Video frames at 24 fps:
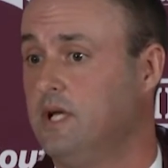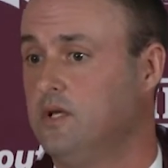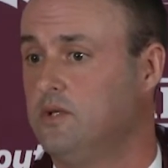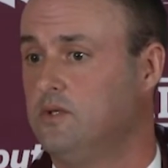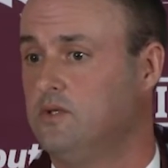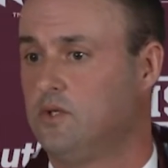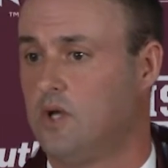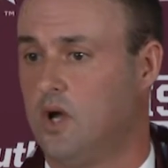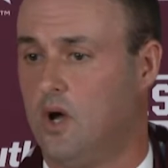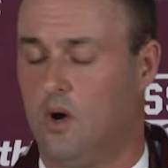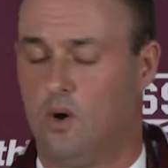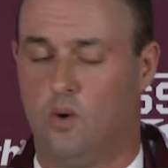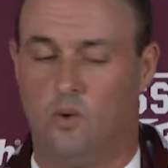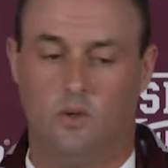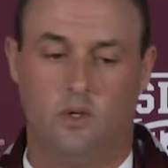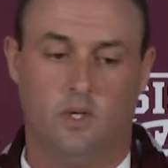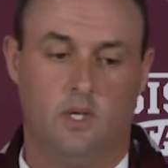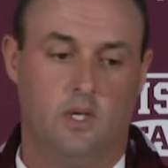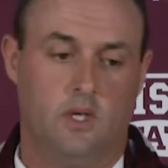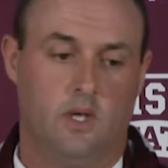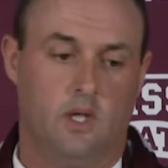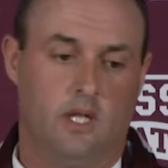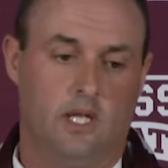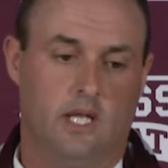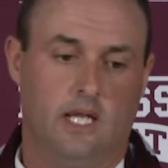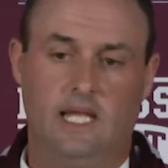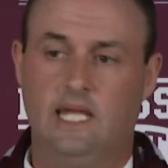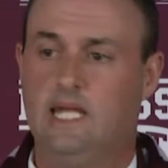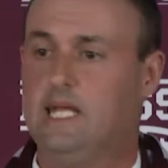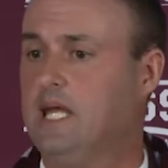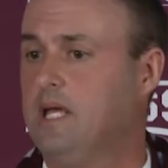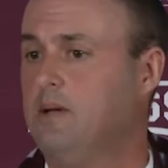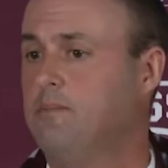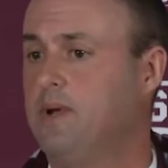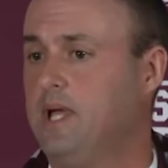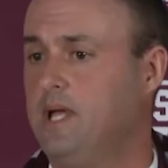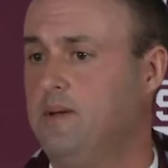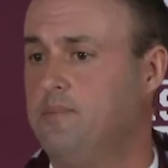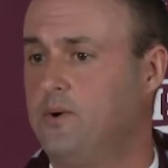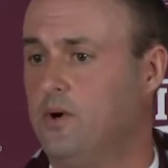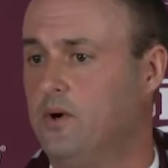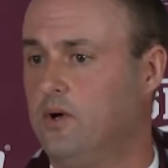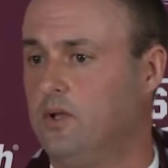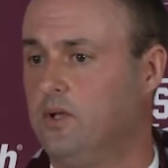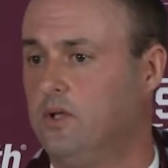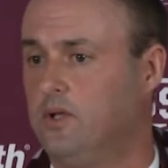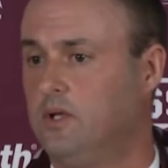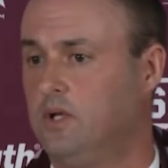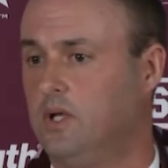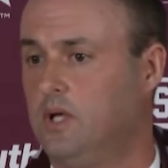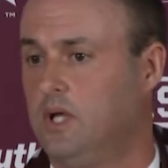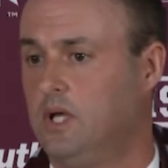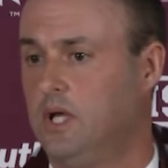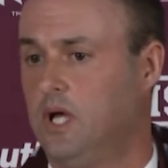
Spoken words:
So leading people,